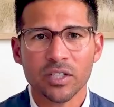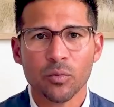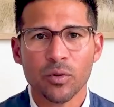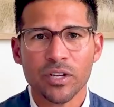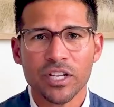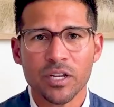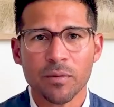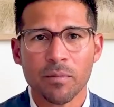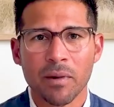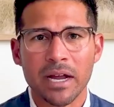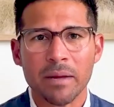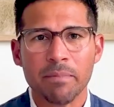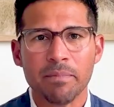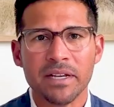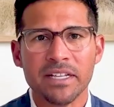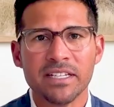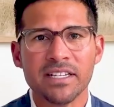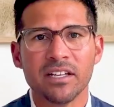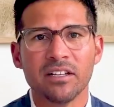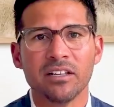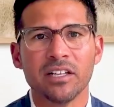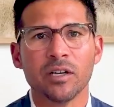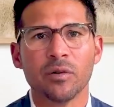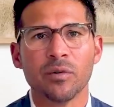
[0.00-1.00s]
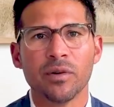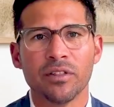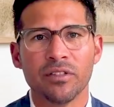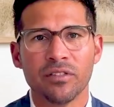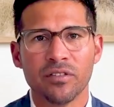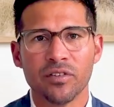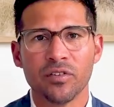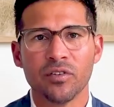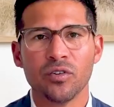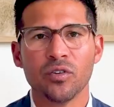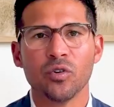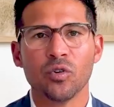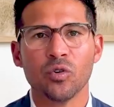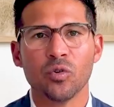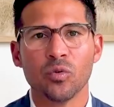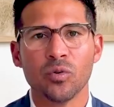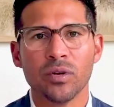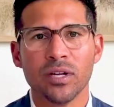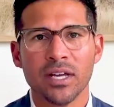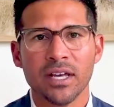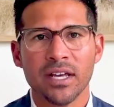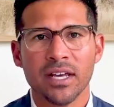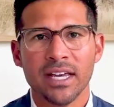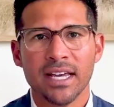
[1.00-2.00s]
what you might be dealing with
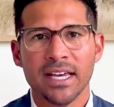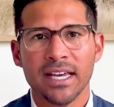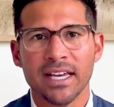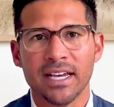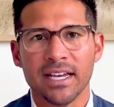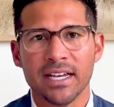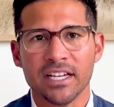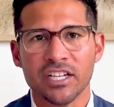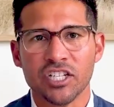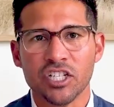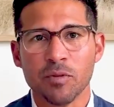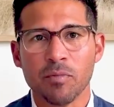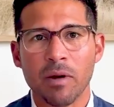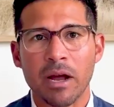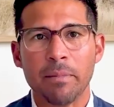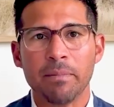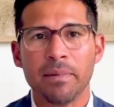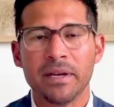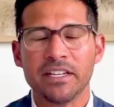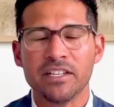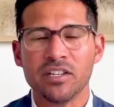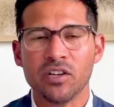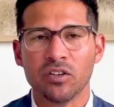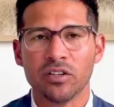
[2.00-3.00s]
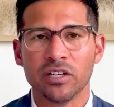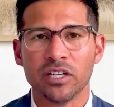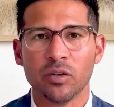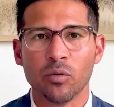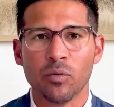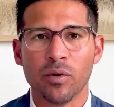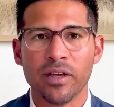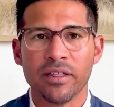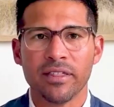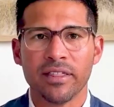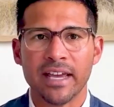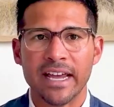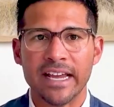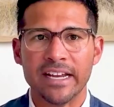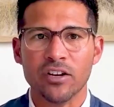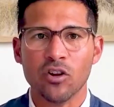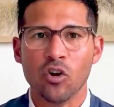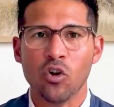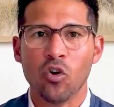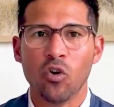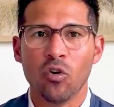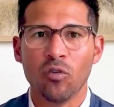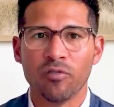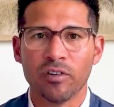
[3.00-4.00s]
too is you might be dealing with an
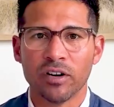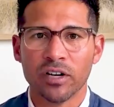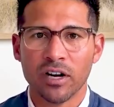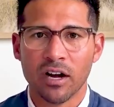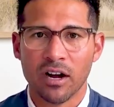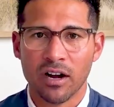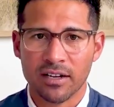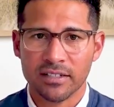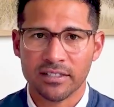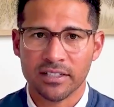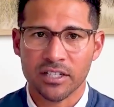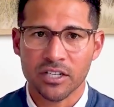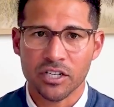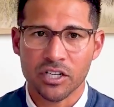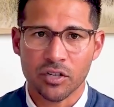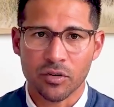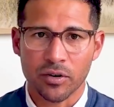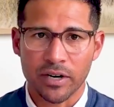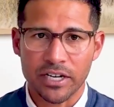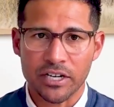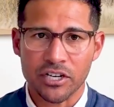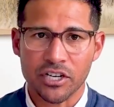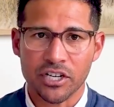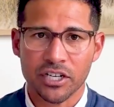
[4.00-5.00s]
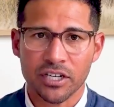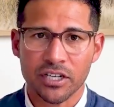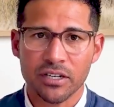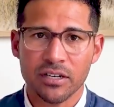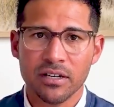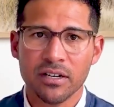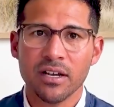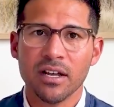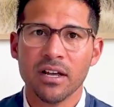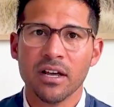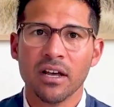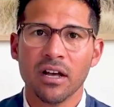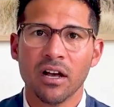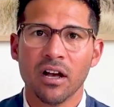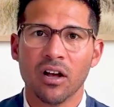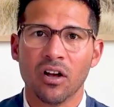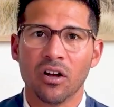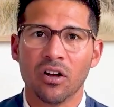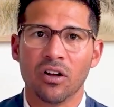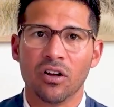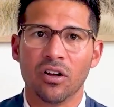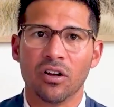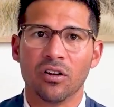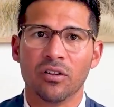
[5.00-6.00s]
over concentration
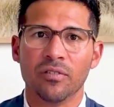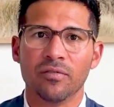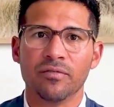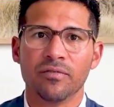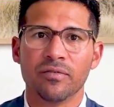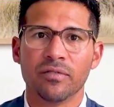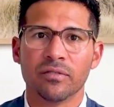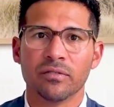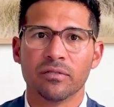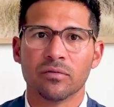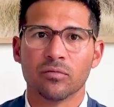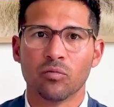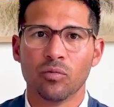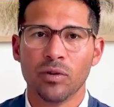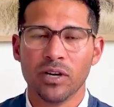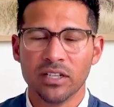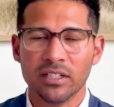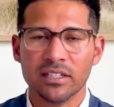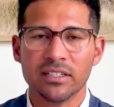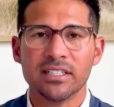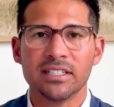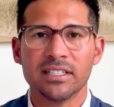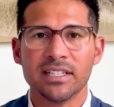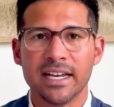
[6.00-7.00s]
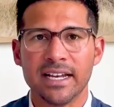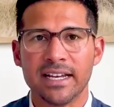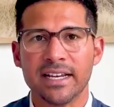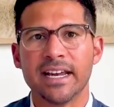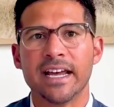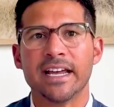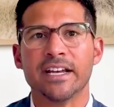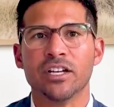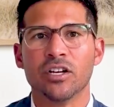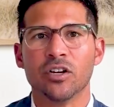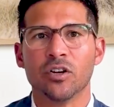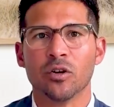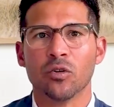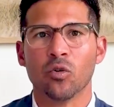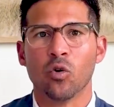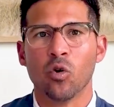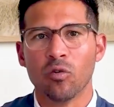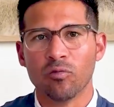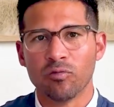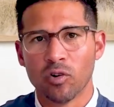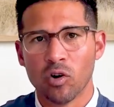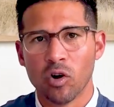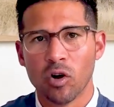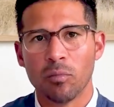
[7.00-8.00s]
of real estate in your
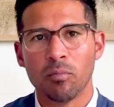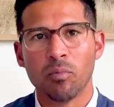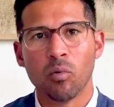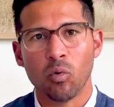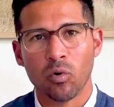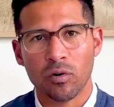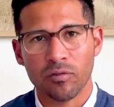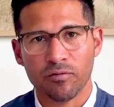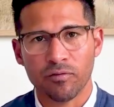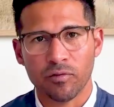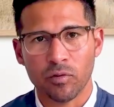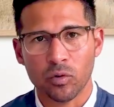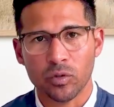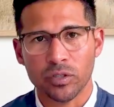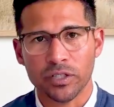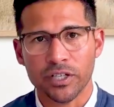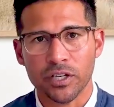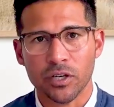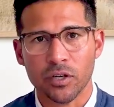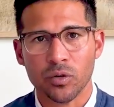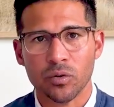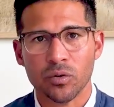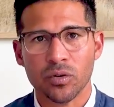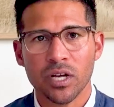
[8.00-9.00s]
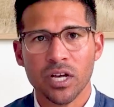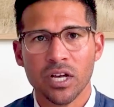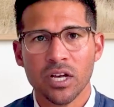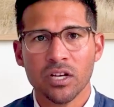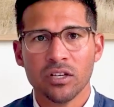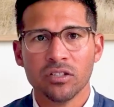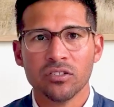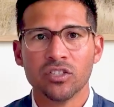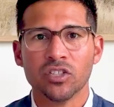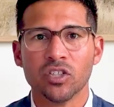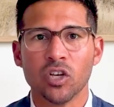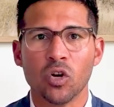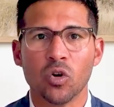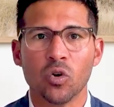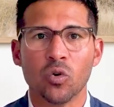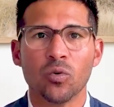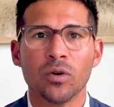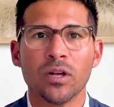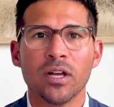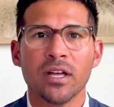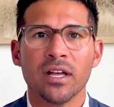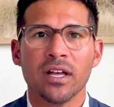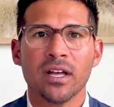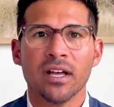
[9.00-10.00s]
overall portfolio.
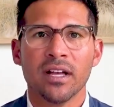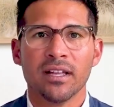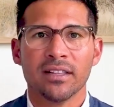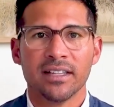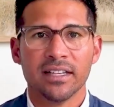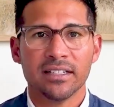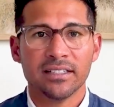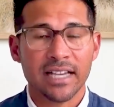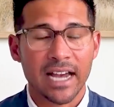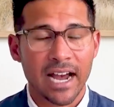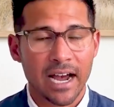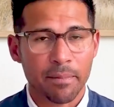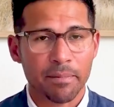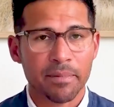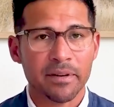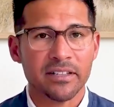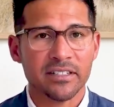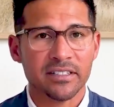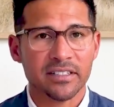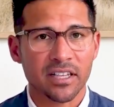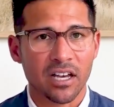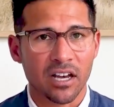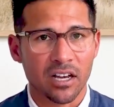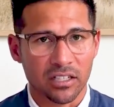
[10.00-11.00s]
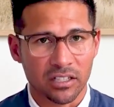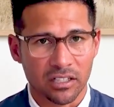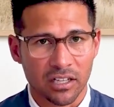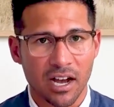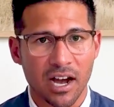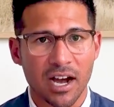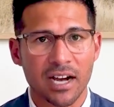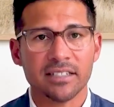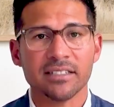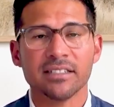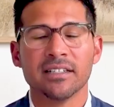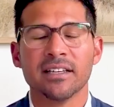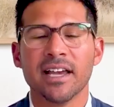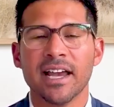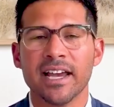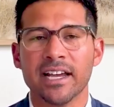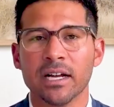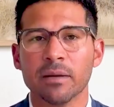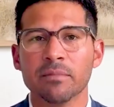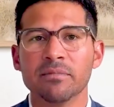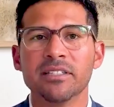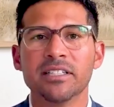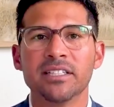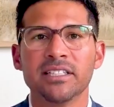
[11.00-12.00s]
So this happens a lot, and
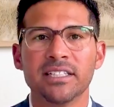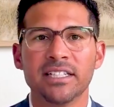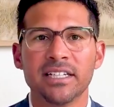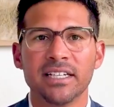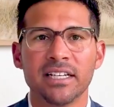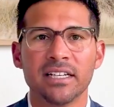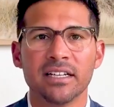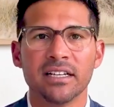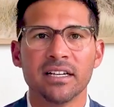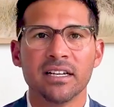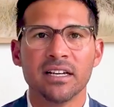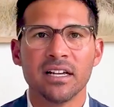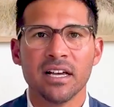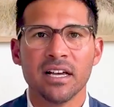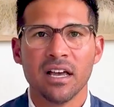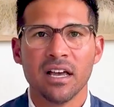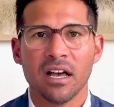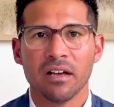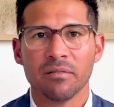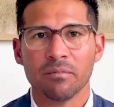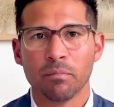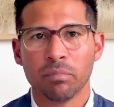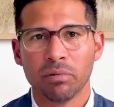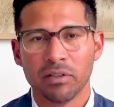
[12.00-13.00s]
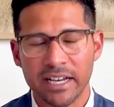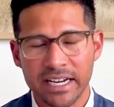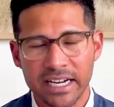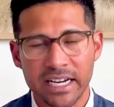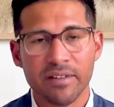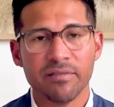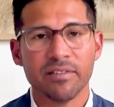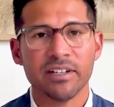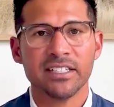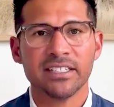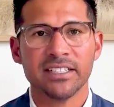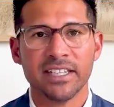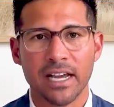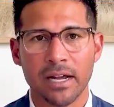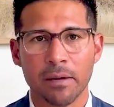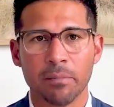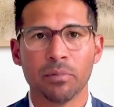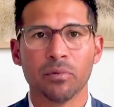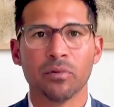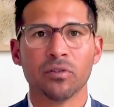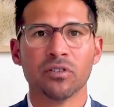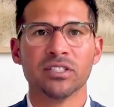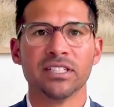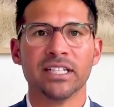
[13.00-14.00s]
I'm seeing plenty of
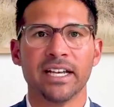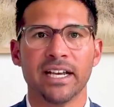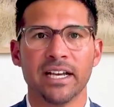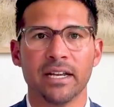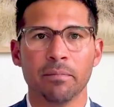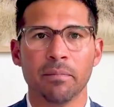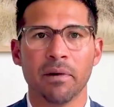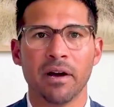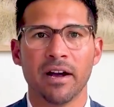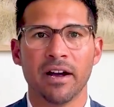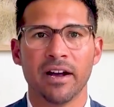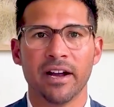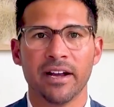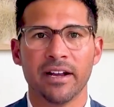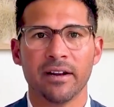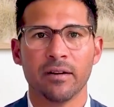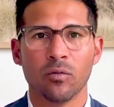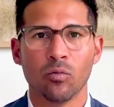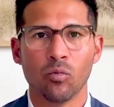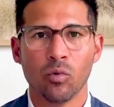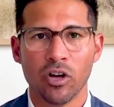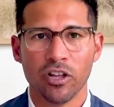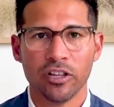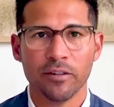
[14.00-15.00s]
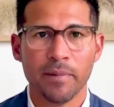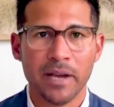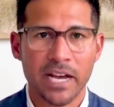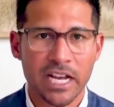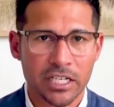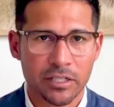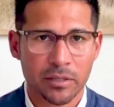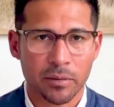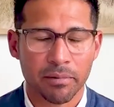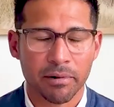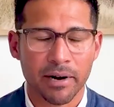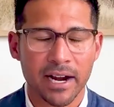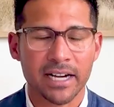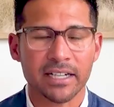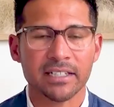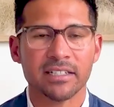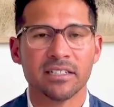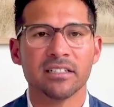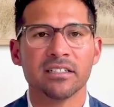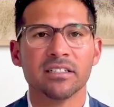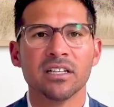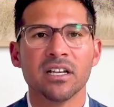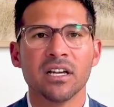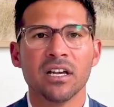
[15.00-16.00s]
examples in my wealth management
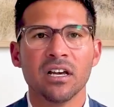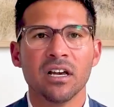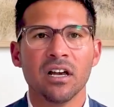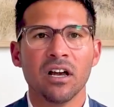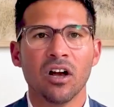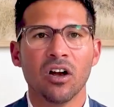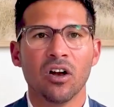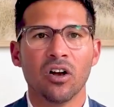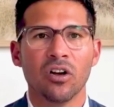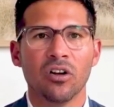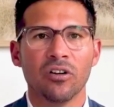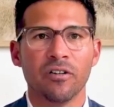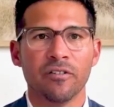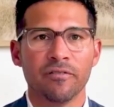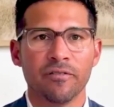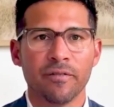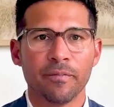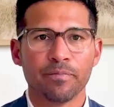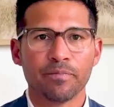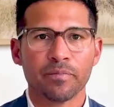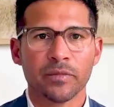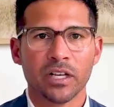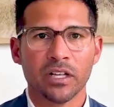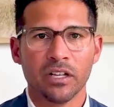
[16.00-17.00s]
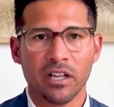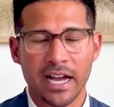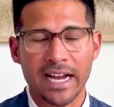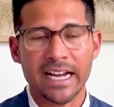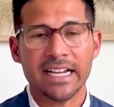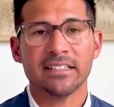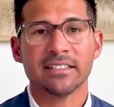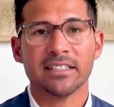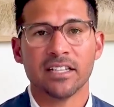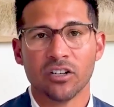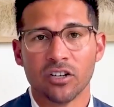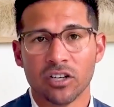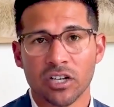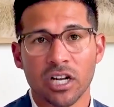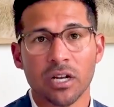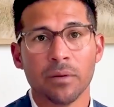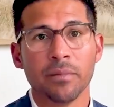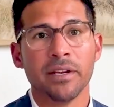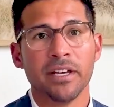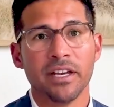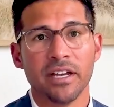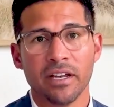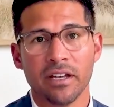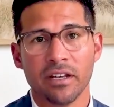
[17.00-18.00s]
practice of clients that are
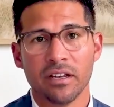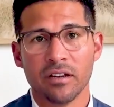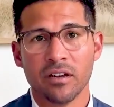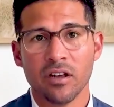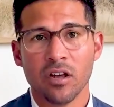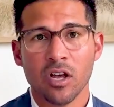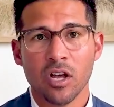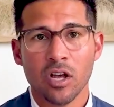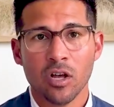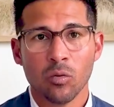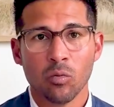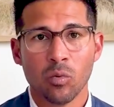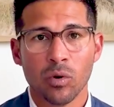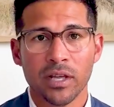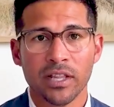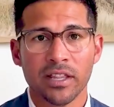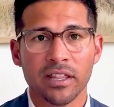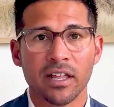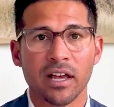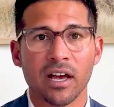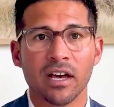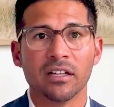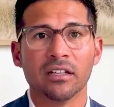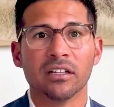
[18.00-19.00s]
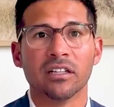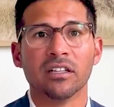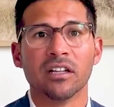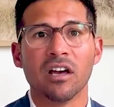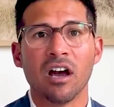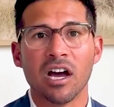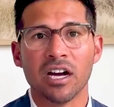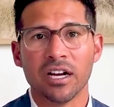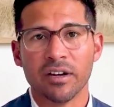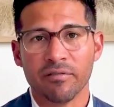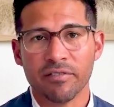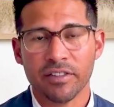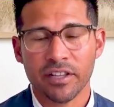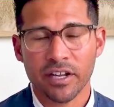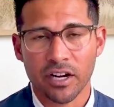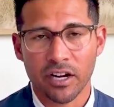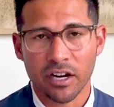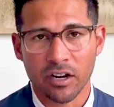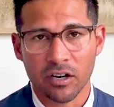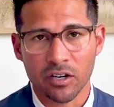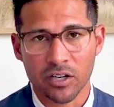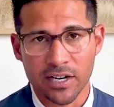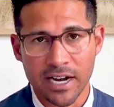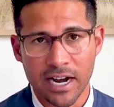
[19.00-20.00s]
coming in with a lot of
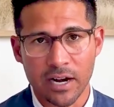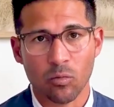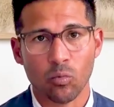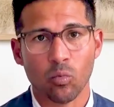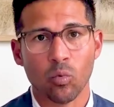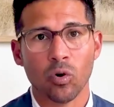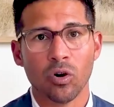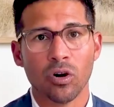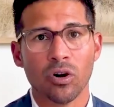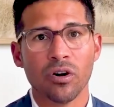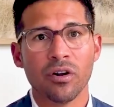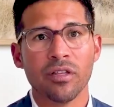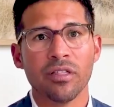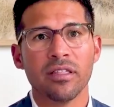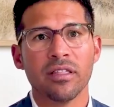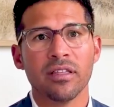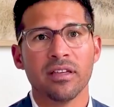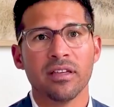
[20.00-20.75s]
their net worth